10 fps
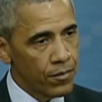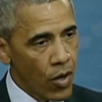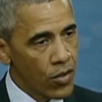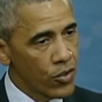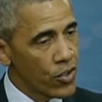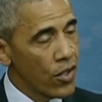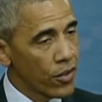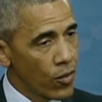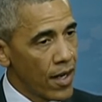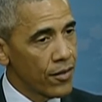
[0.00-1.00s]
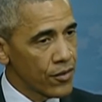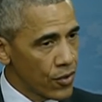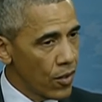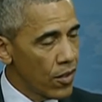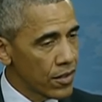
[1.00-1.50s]
partners on the ground,
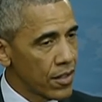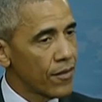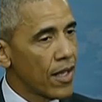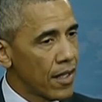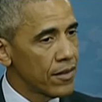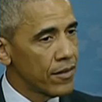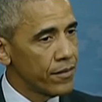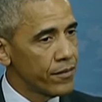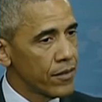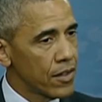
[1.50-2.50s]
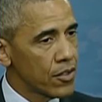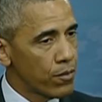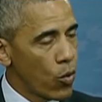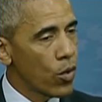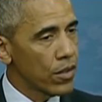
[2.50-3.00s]
so long as they've got the
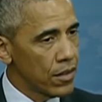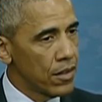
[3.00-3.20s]
support